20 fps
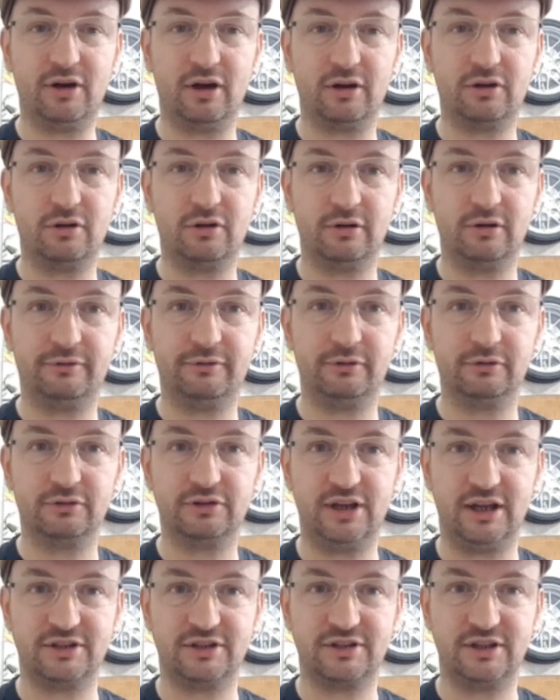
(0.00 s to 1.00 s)
got a colourful
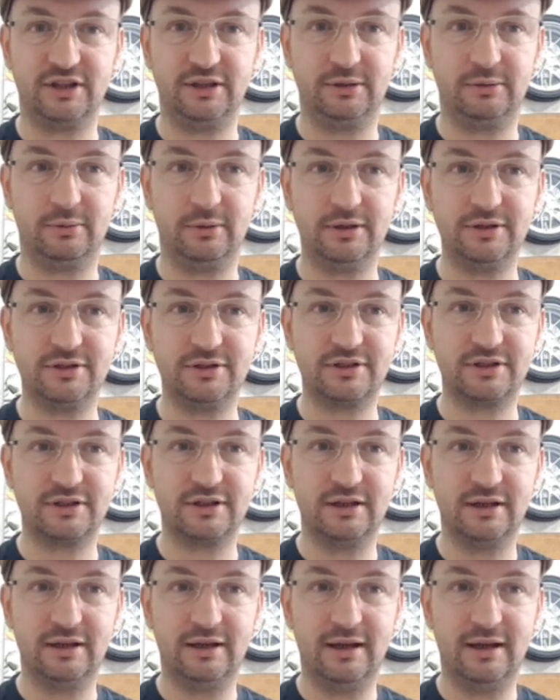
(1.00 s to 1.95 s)
jet sequence.